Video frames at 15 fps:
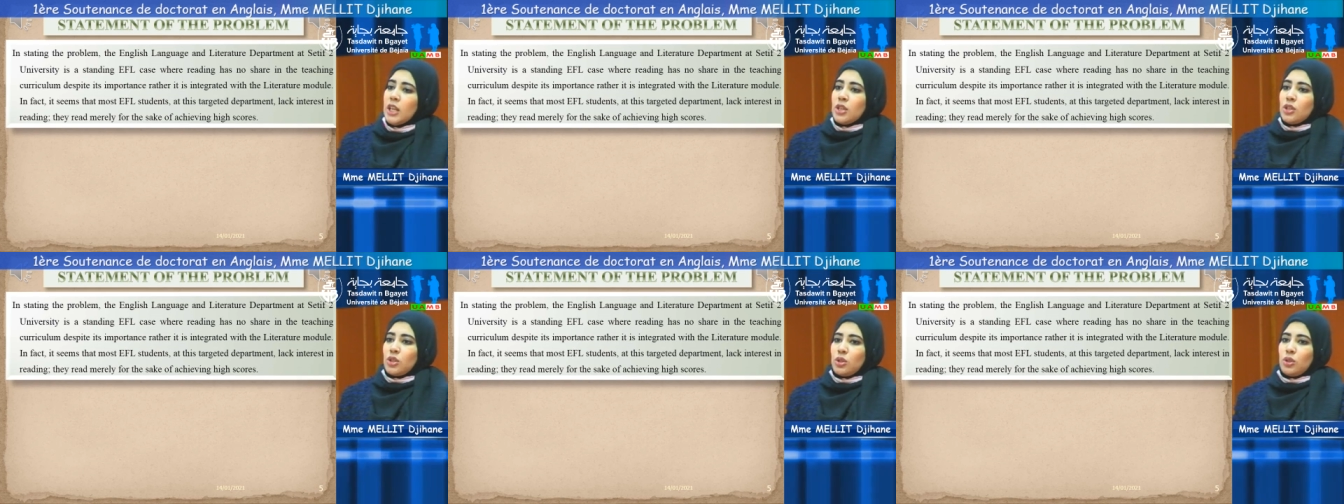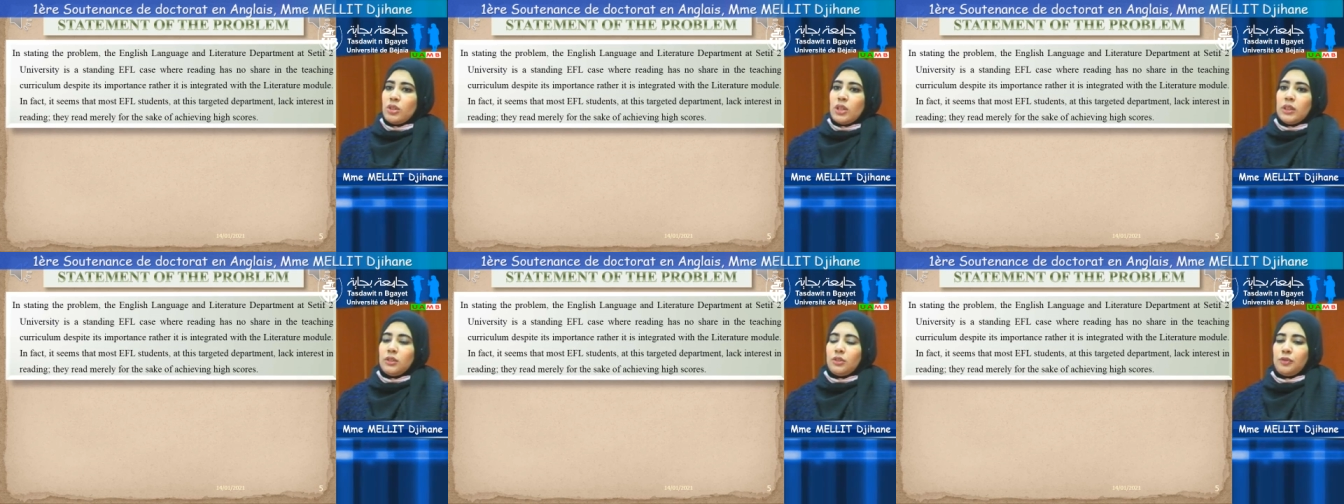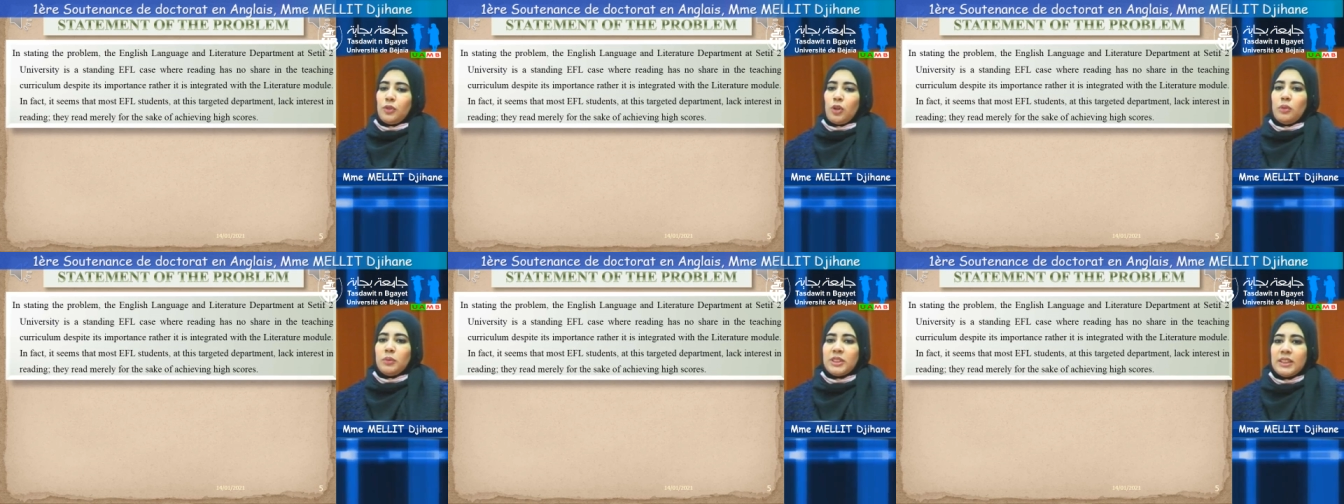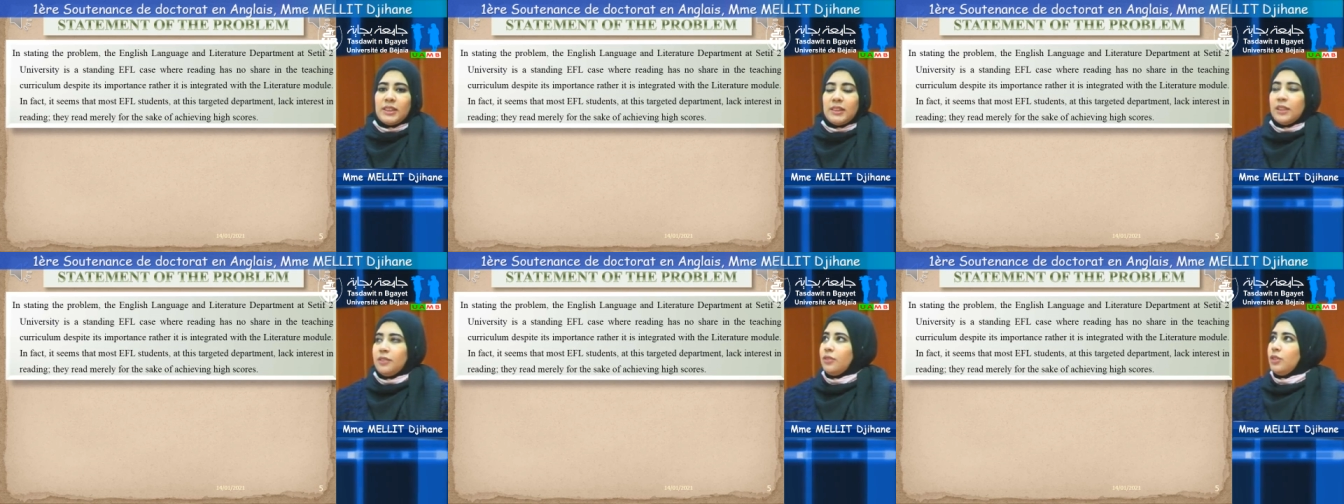students from
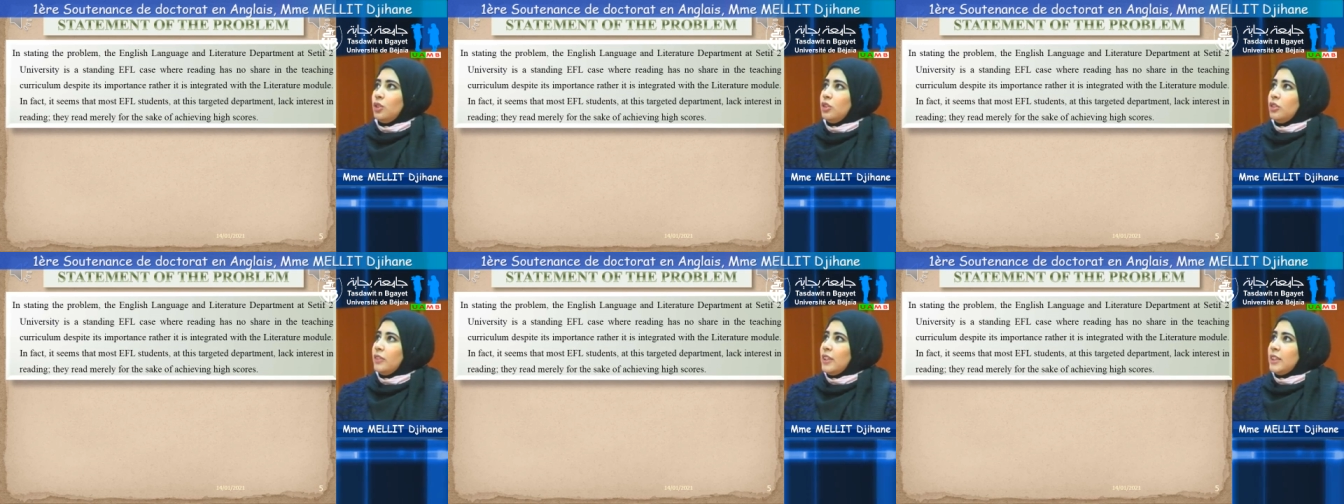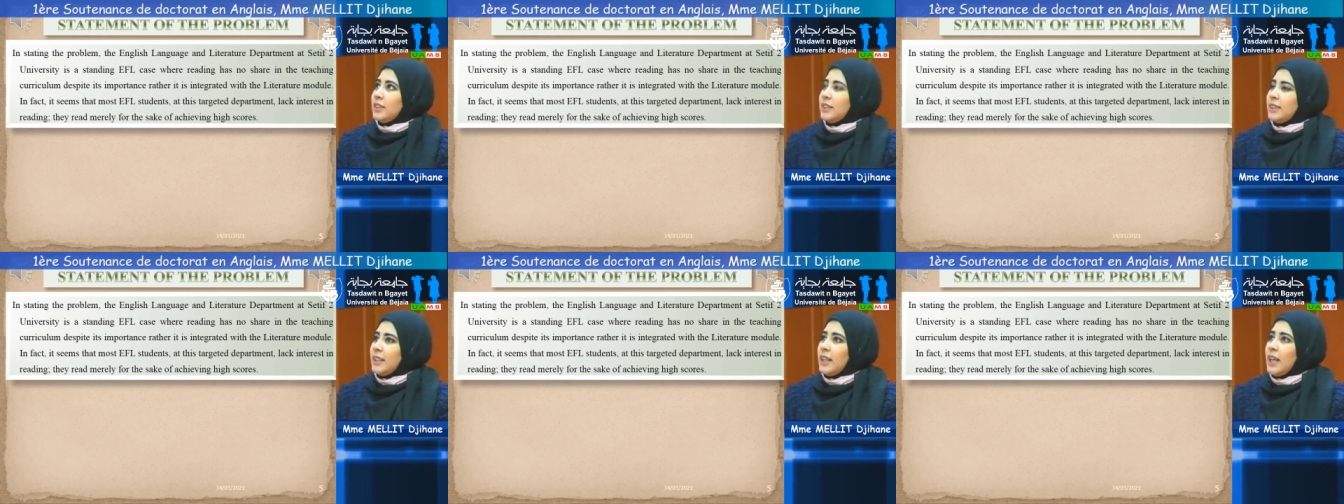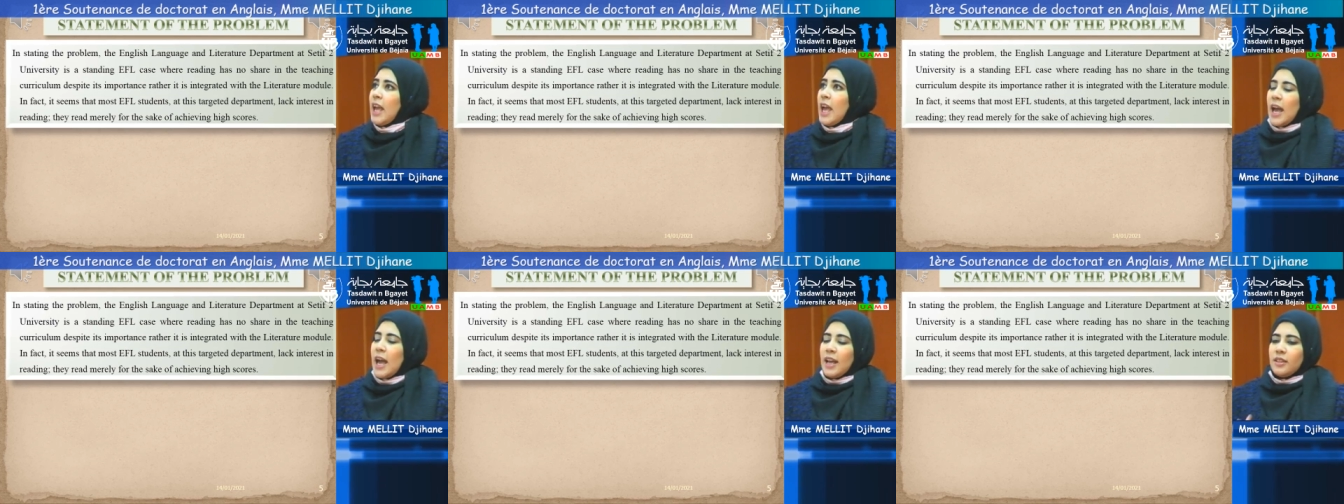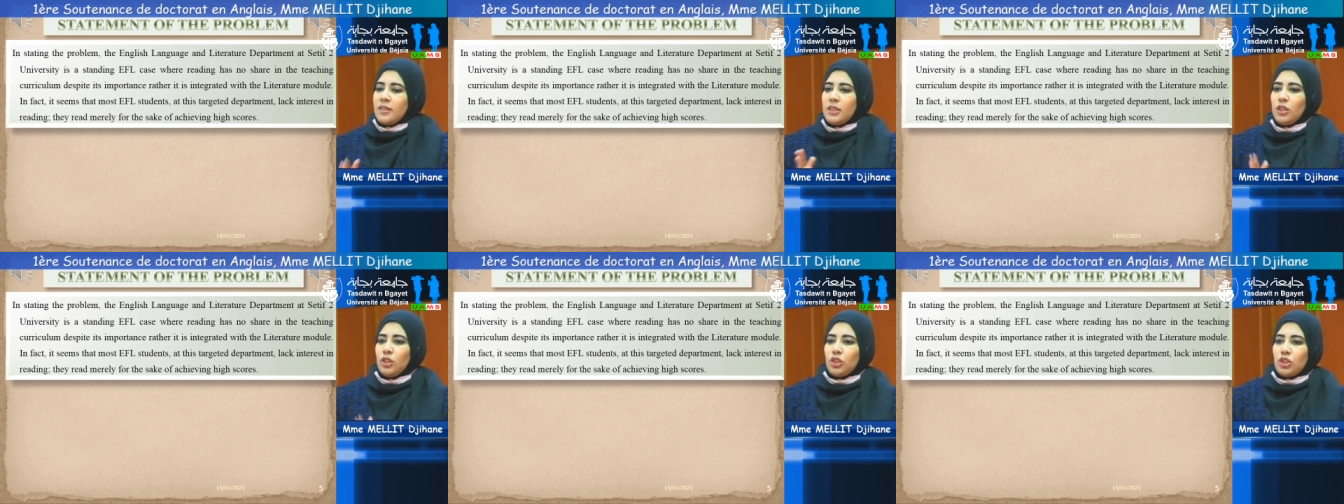Setif University and
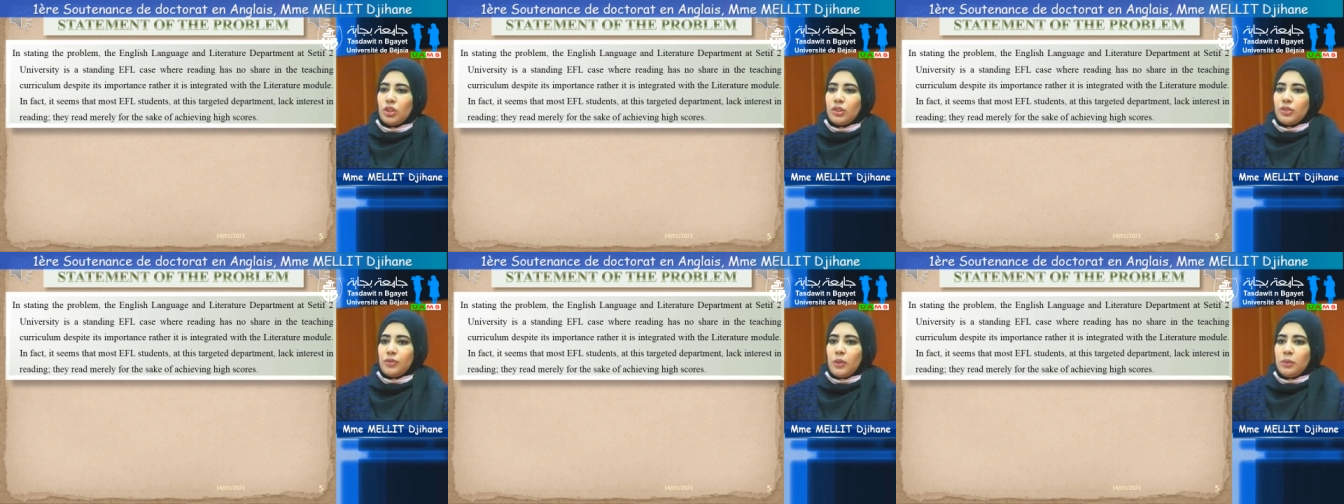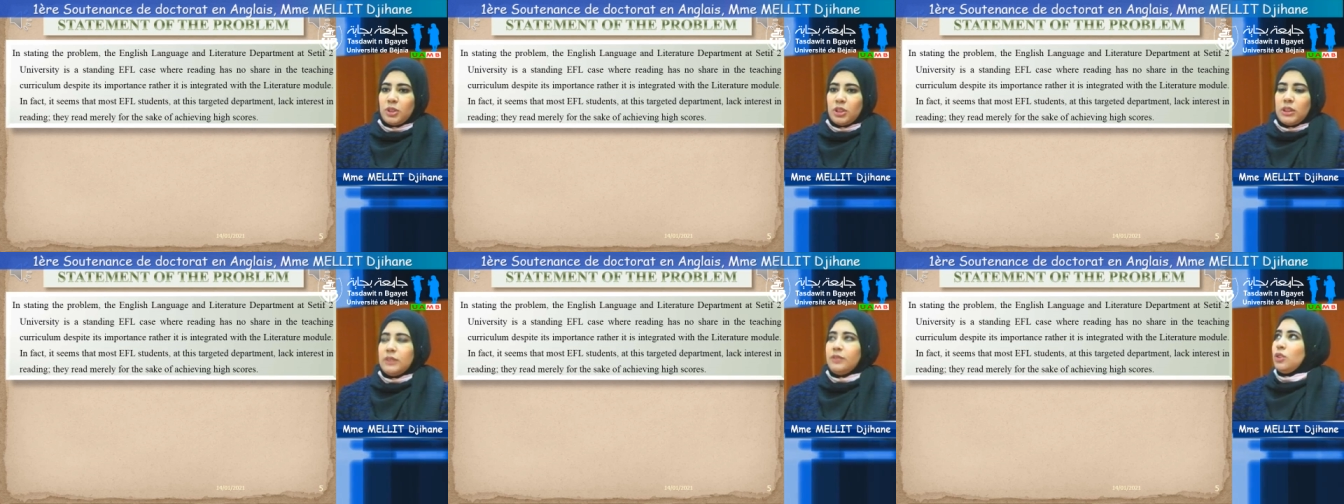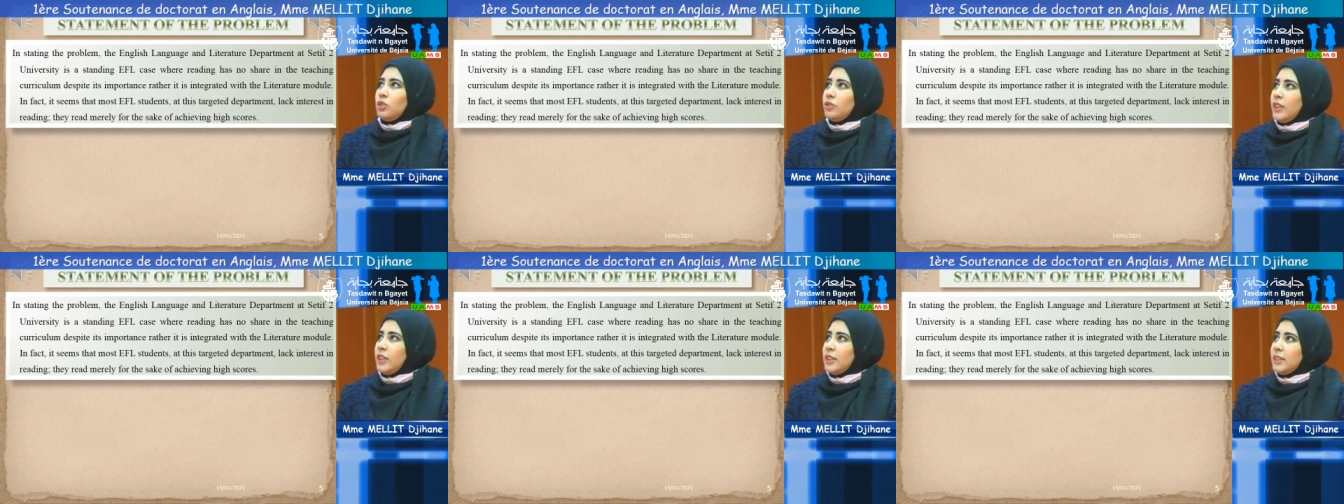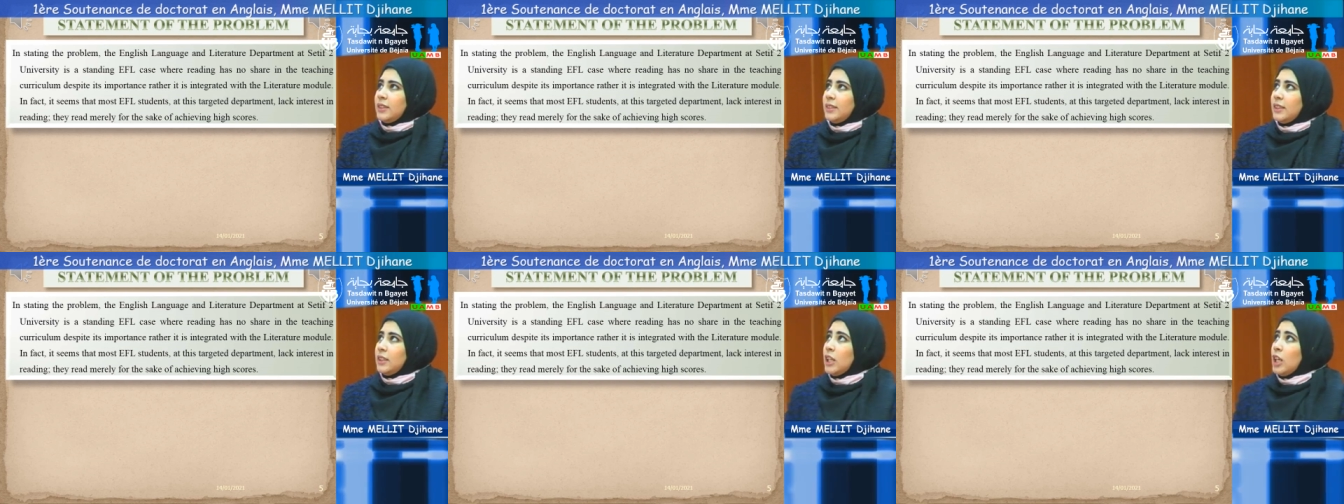teachers from Setif
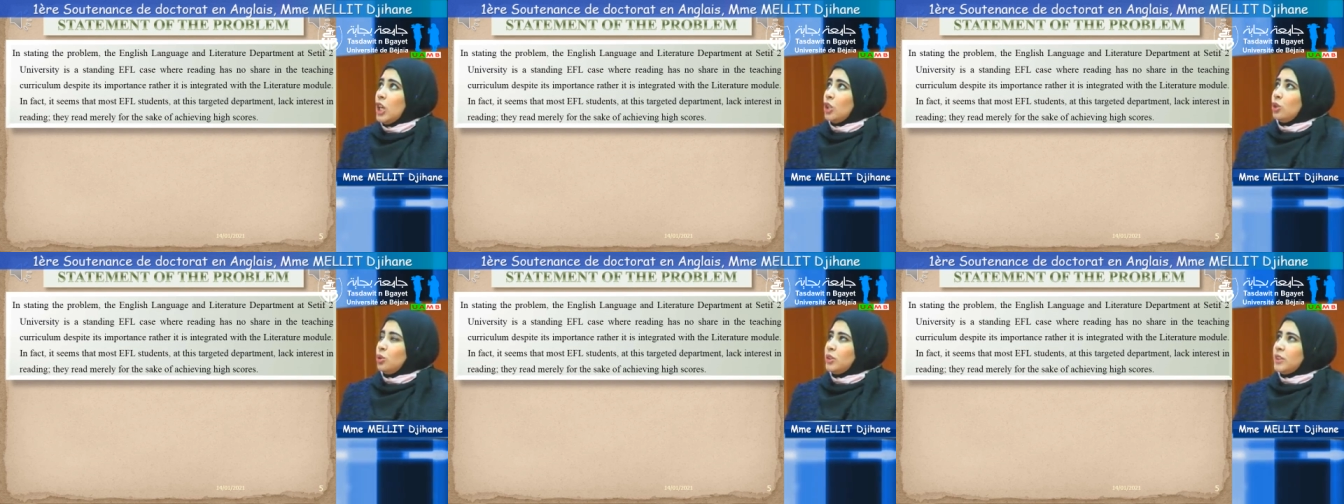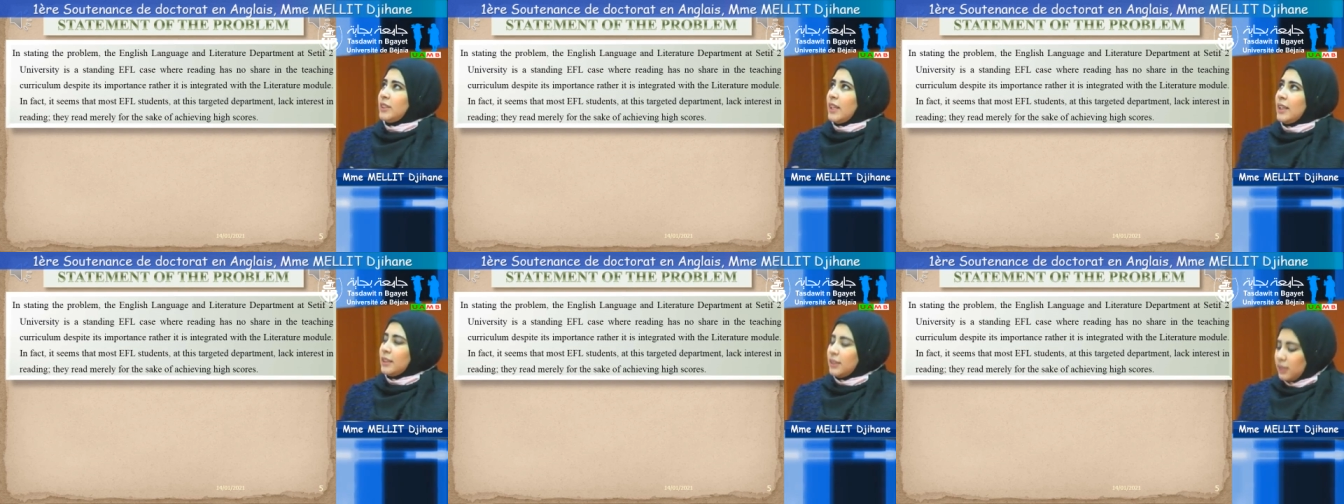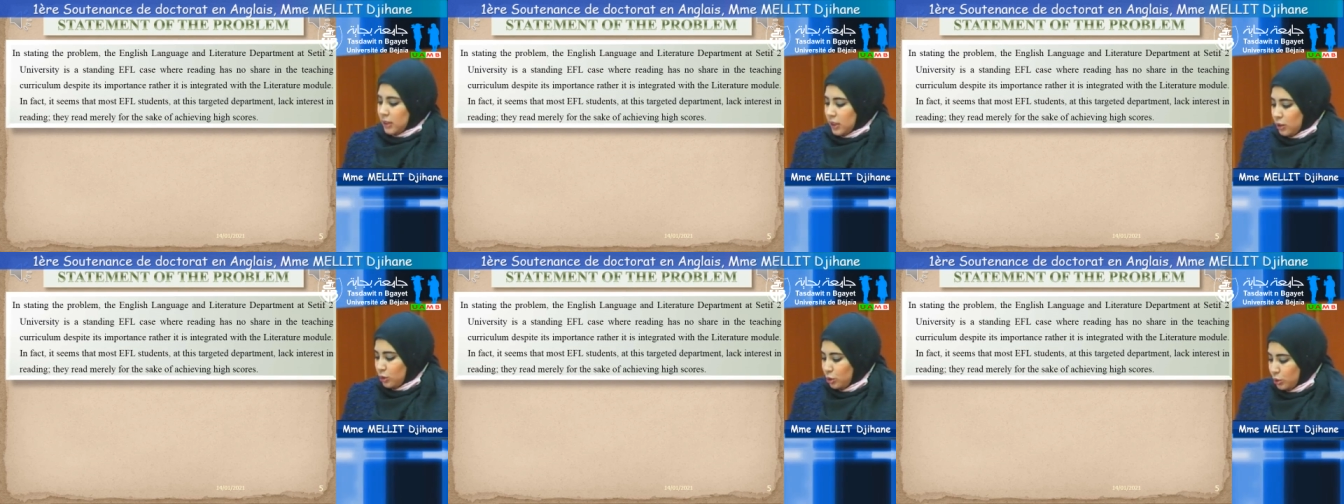University to state